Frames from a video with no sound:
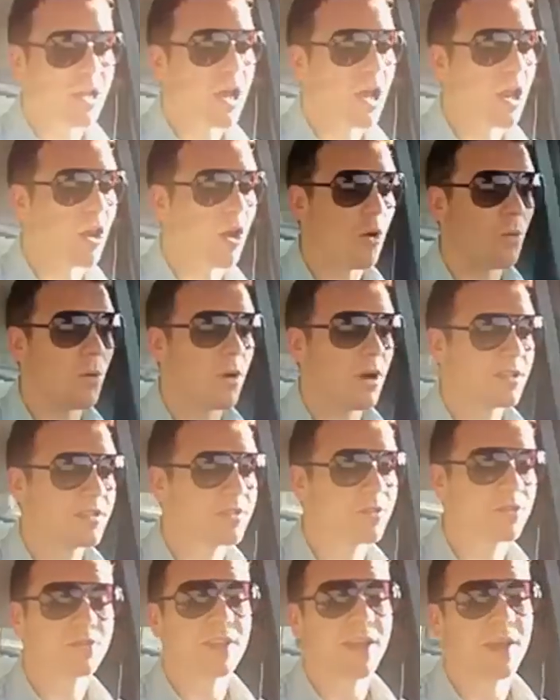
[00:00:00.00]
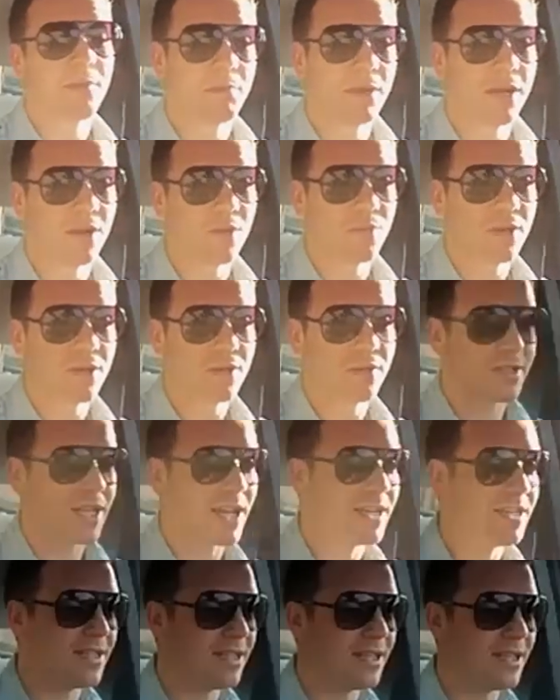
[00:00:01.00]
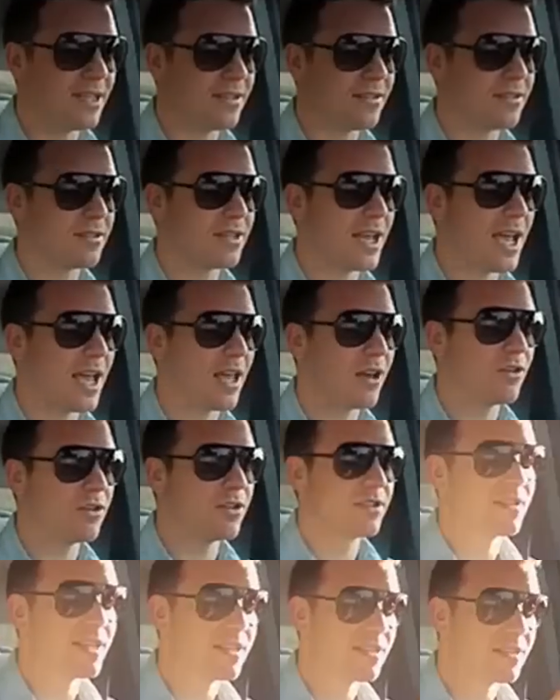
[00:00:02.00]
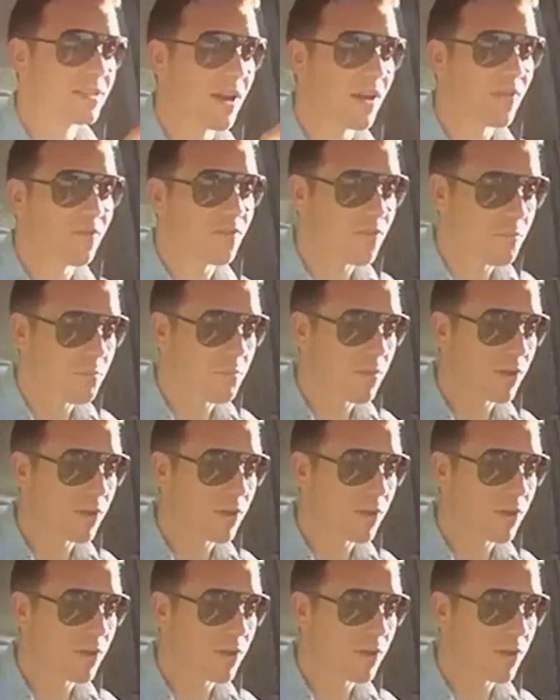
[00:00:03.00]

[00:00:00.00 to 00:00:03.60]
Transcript: a lot worse. It also had bigger wheels, 18-inch alloys. This Comfort